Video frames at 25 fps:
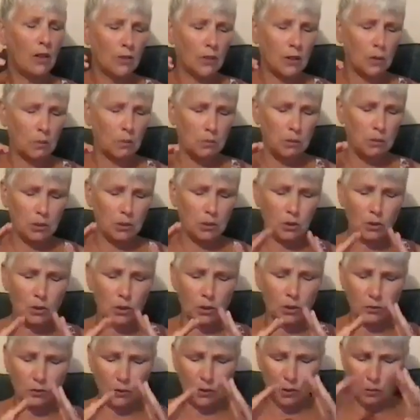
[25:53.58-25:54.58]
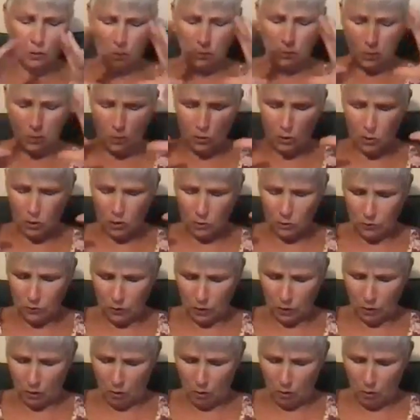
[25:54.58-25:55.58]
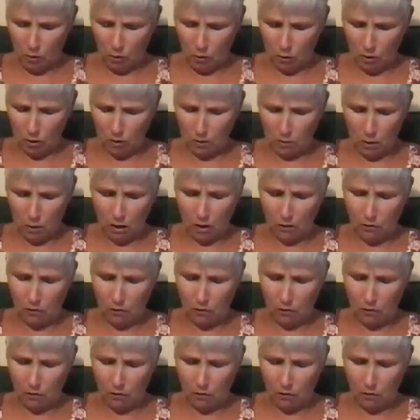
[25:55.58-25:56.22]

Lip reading: the beautiful, beautiful orb